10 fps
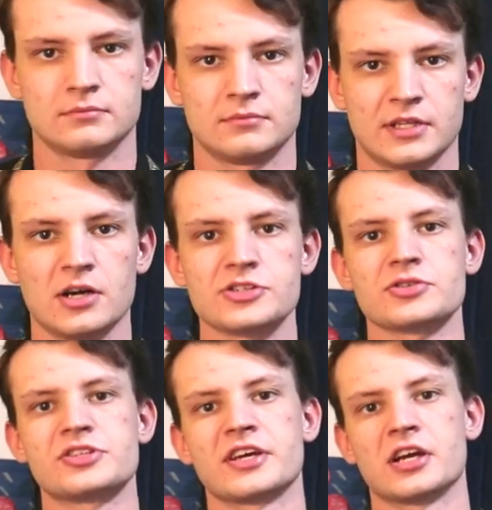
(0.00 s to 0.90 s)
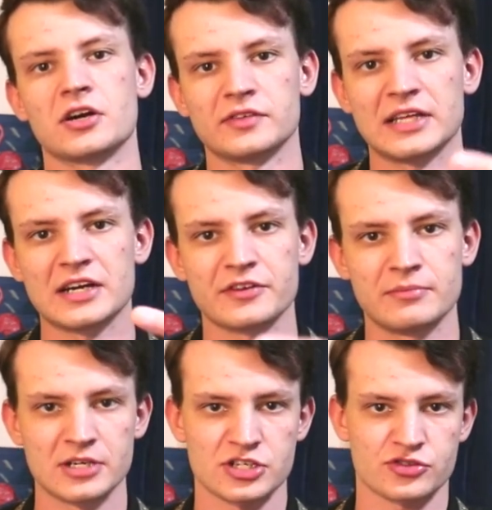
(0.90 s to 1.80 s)
They also take care of a lot of
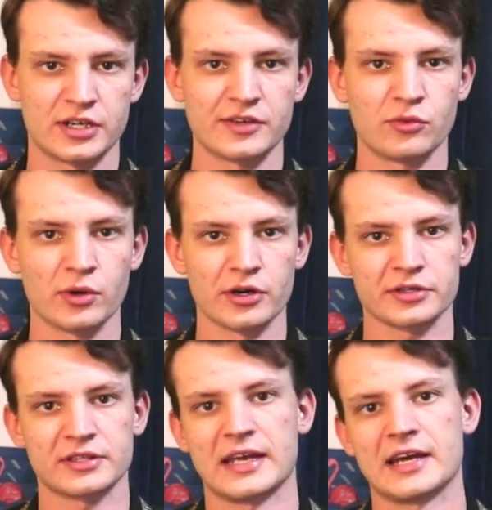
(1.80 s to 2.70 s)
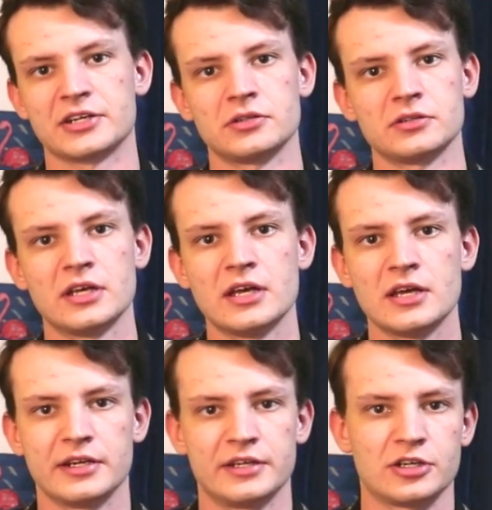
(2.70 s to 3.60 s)
administrative work. They handle,
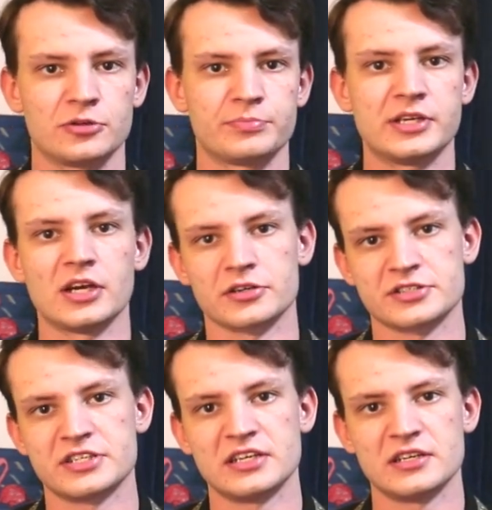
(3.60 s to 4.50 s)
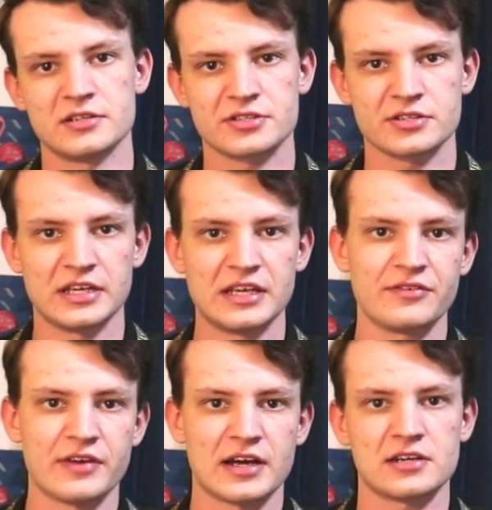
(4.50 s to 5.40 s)
you know, PRTs,
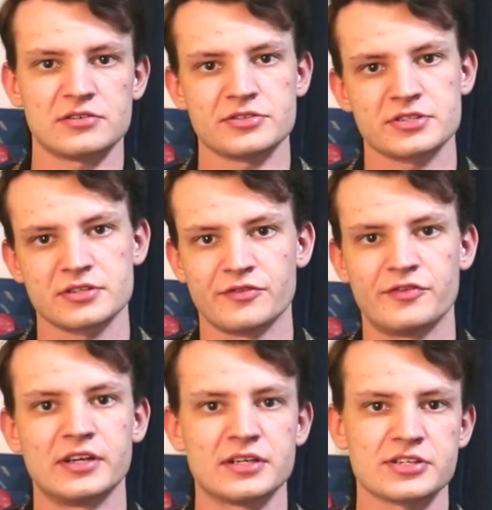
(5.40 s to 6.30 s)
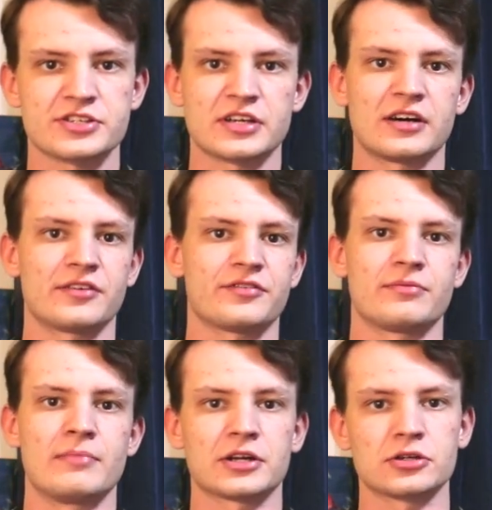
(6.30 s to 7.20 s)
evals, fitness stuff,
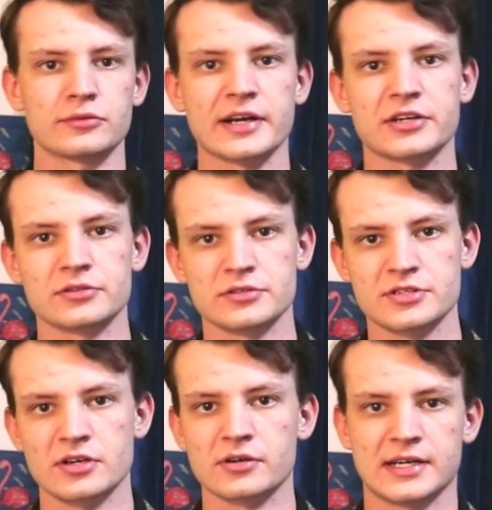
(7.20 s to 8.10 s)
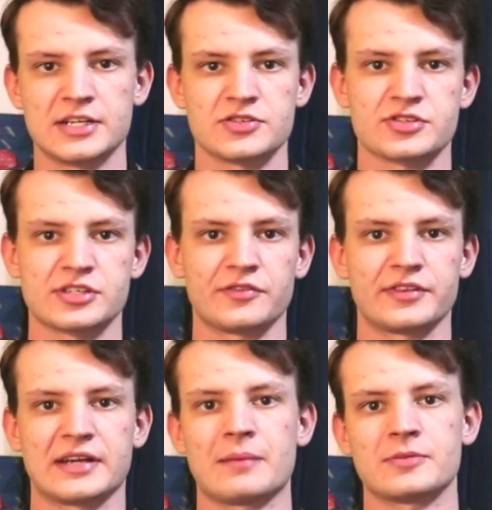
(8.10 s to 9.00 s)
medical records, all kinds of stuff
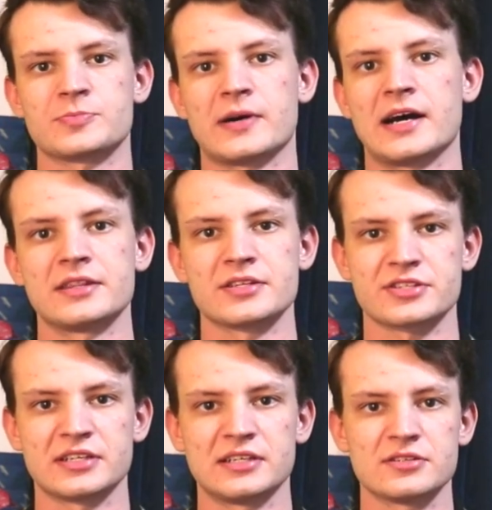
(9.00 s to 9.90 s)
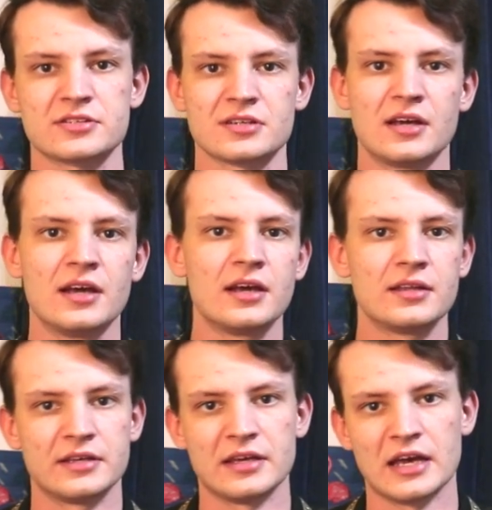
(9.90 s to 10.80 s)
that happens behind the scenes.
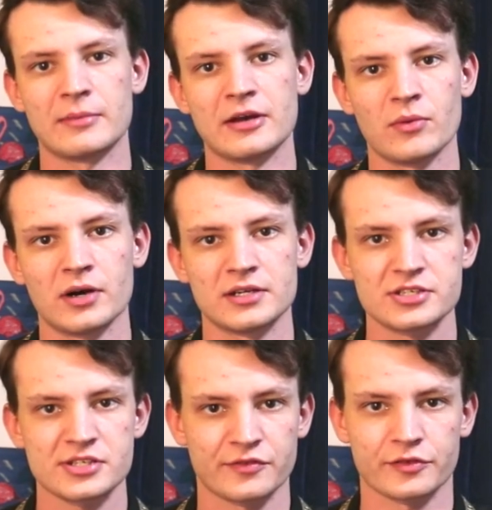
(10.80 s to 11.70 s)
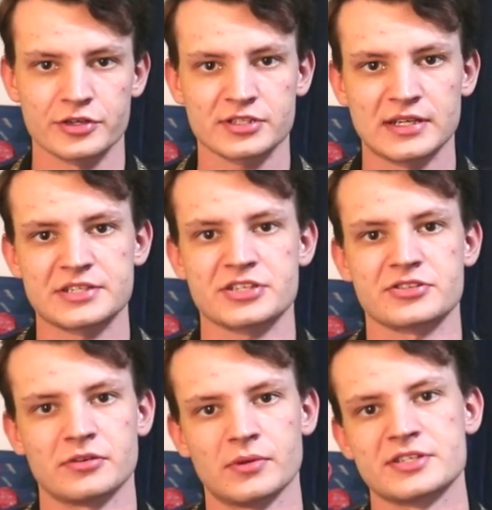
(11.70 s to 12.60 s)
The MA1s, the first classes,
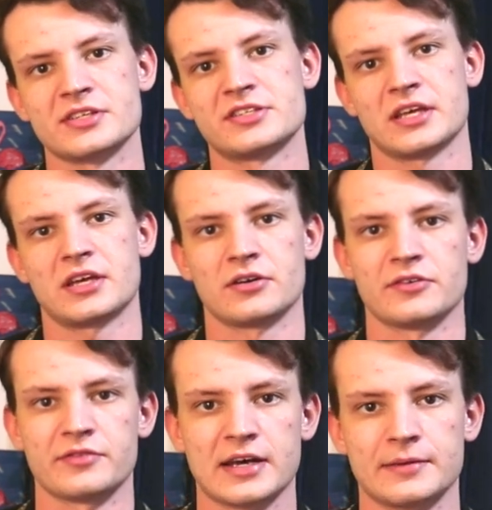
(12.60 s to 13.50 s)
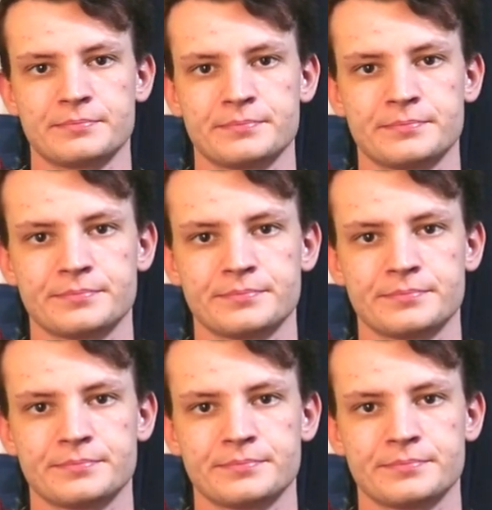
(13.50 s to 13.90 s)
are the ones that take care of that.